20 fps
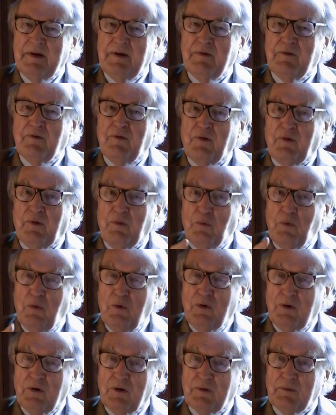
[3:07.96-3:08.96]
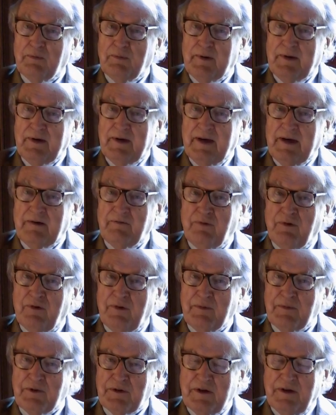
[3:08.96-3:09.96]
for the world but not for
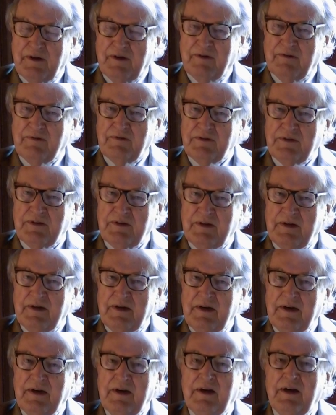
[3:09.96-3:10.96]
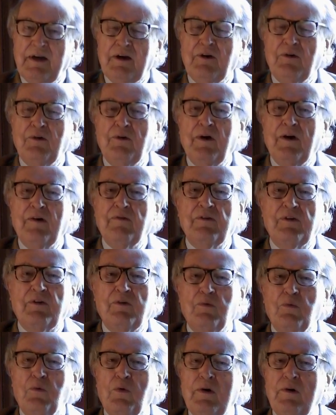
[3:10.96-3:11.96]
themselves, and who have a
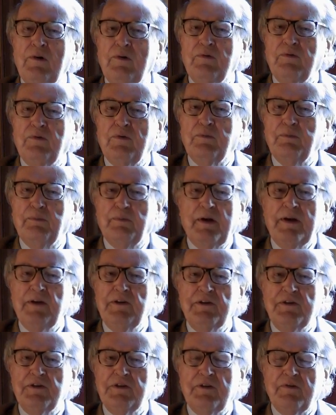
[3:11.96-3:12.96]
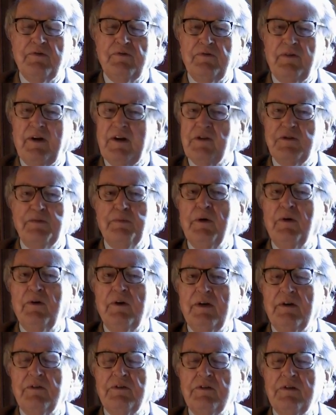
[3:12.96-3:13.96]
wonderful basis of
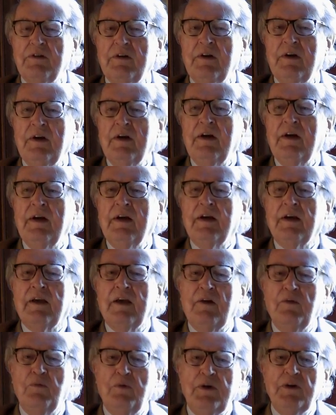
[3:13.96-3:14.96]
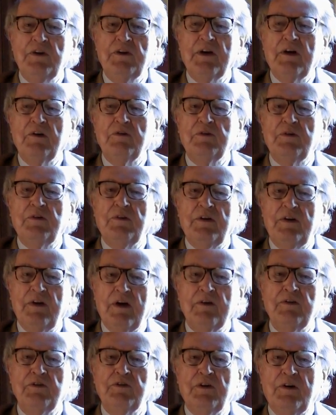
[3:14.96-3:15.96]
experience, can reach out to the
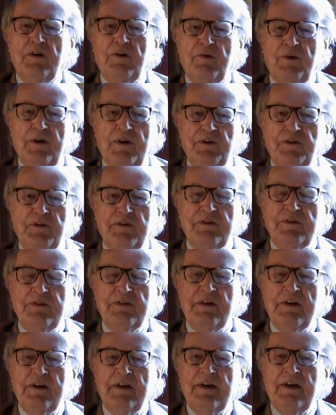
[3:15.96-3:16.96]
young generations